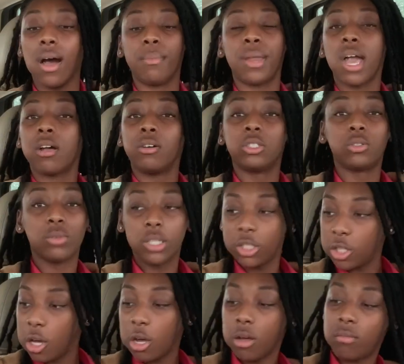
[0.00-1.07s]
I'm not gonna switch
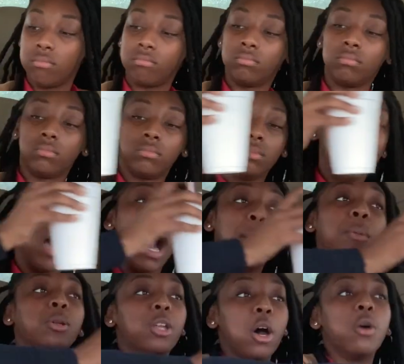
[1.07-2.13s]
up. I'm
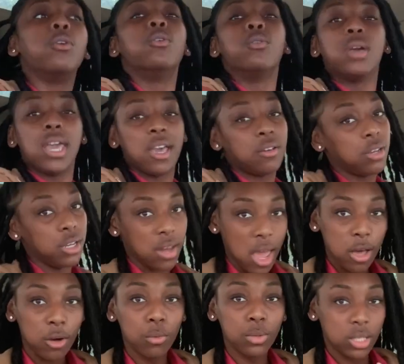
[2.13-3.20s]
gonna know who held it
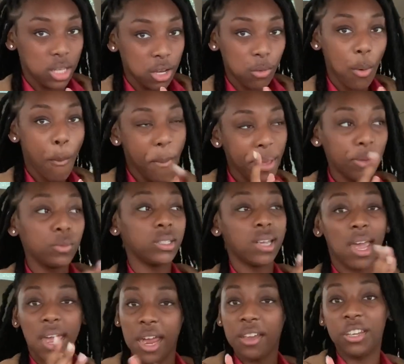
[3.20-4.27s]
down, who was here with me when I
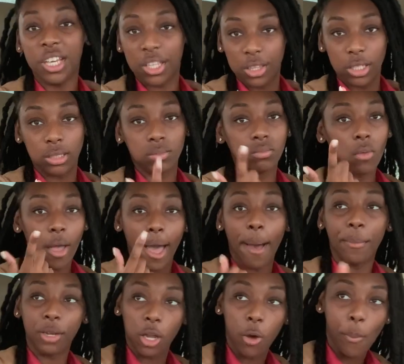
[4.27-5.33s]
had nothing.
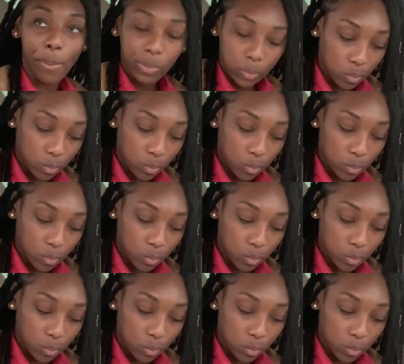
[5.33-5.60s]
I'm gonna know.